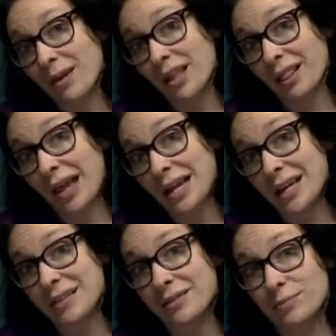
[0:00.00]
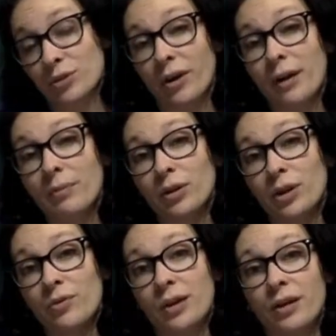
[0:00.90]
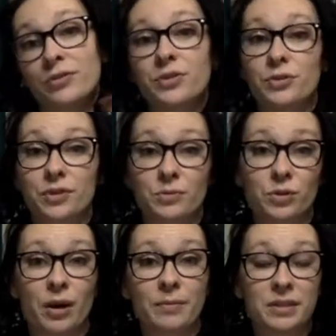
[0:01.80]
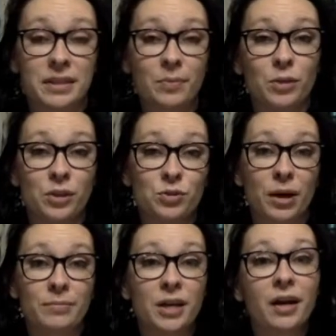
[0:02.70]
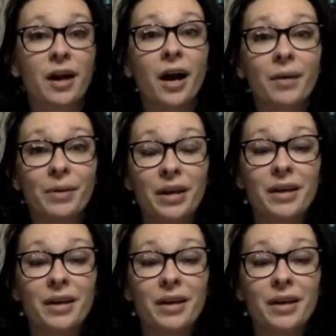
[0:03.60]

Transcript: Hit like and subscribe below, and also subscribe to DeputyTribe.com